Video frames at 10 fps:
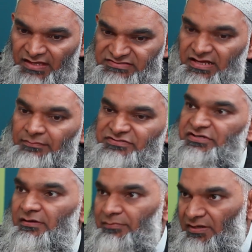
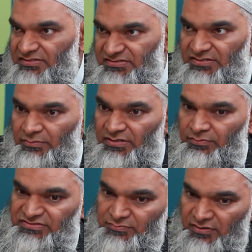establishing a polity,
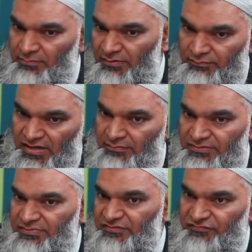we spoke about
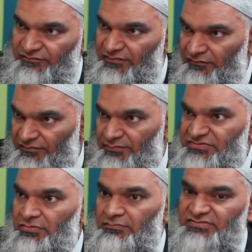Muhammad being driven out from
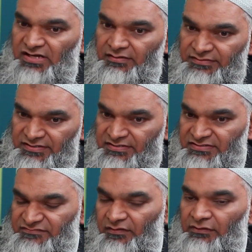his hometown, he and
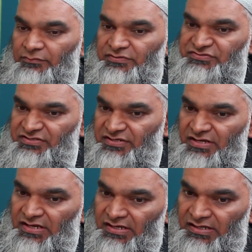his followers.
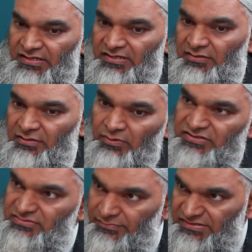He
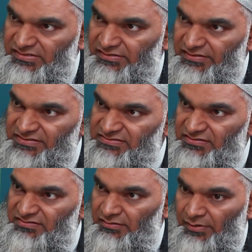went to Medina, a
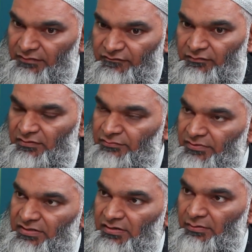city about
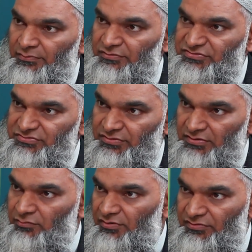400 kilometers to the
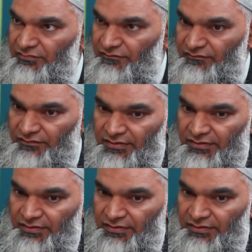north of